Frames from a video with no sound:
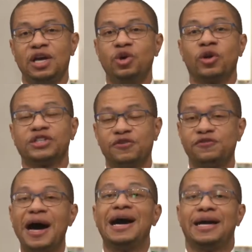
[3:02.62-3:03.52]
in order to
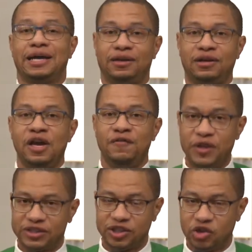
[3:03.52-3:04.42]
find
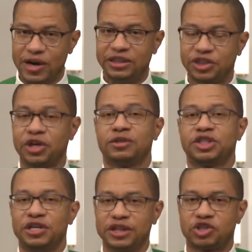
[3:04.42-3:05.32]
this great church
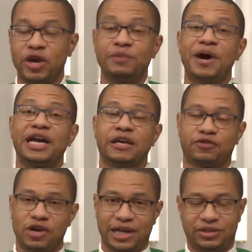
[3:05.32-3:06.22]
and this great body of
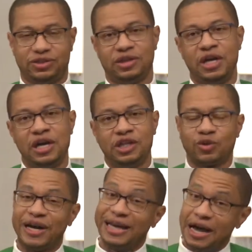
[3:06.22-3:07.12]
Christ.
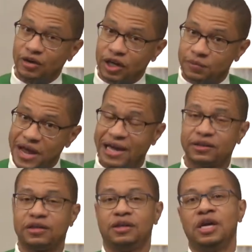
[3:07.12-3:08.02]
So I now look back
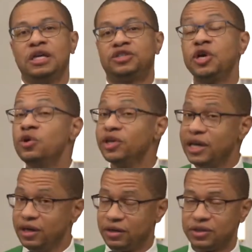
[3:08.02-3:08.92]
2
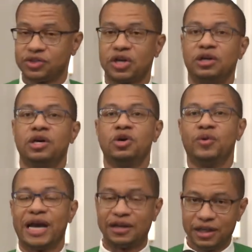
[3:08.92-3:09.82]
years ago,
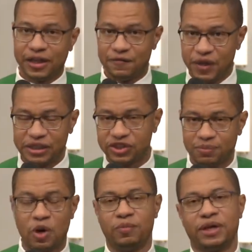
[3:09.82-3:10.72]
when I look at this
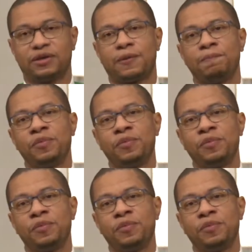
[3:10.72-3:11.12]
moment,